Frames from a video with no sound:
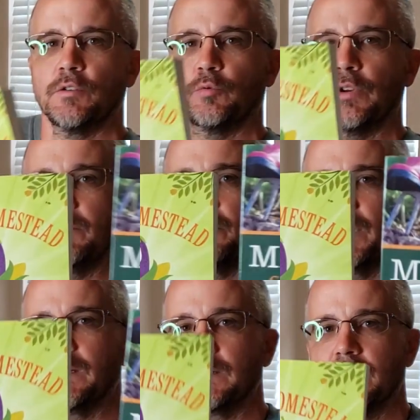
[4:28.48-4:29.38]
written
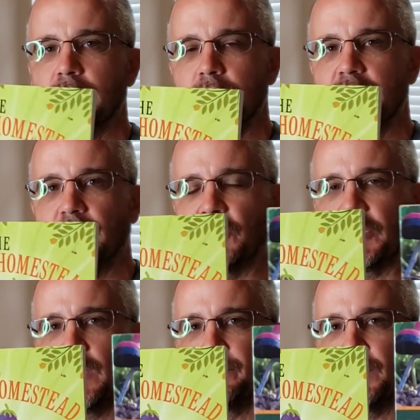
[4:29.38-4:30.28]
by
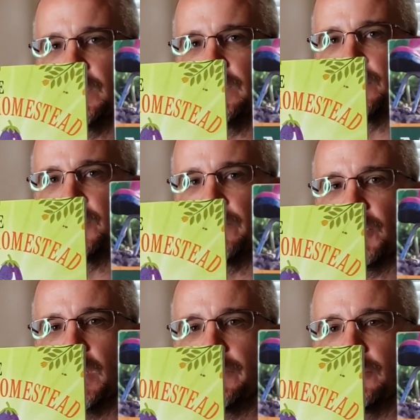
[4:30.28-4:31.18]
different companies or
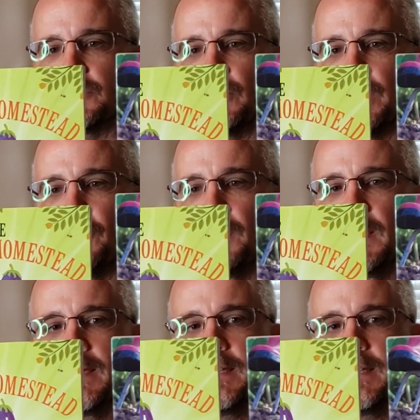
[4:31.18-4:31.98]
different authors rather